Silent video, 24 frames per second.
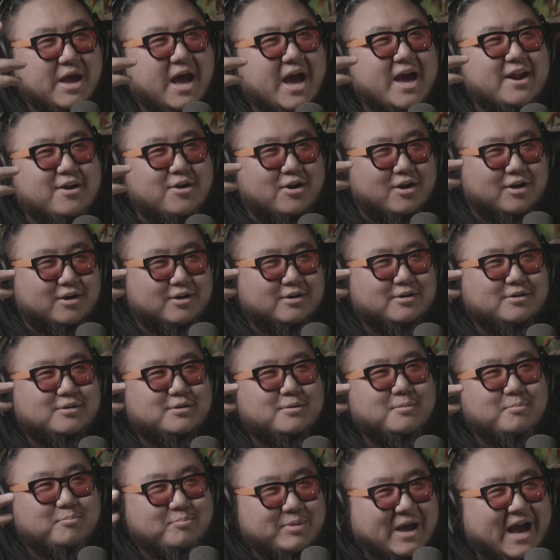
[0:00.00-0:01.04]
Better!
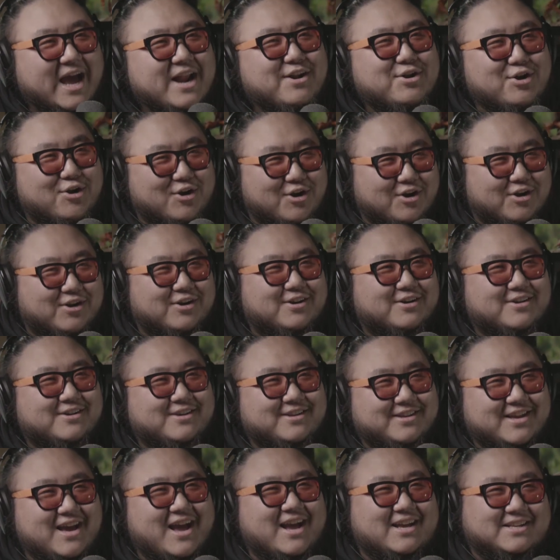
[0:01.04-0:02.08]
Better!
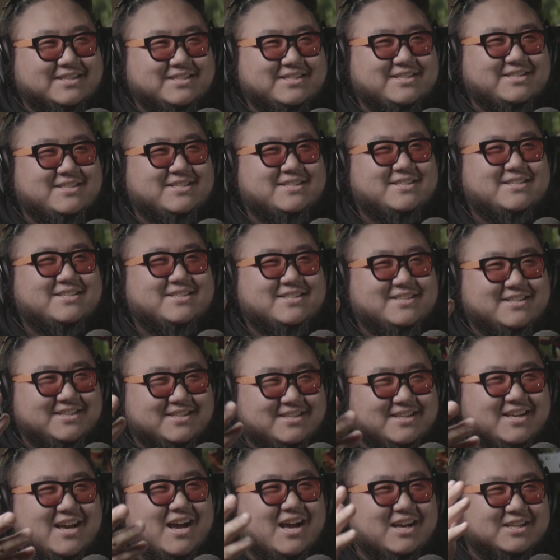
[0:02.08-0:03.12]
Yes!
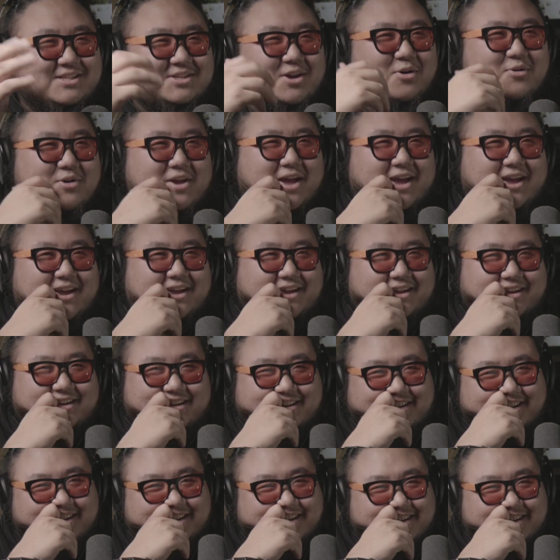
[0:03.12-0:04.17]
Yes, okay.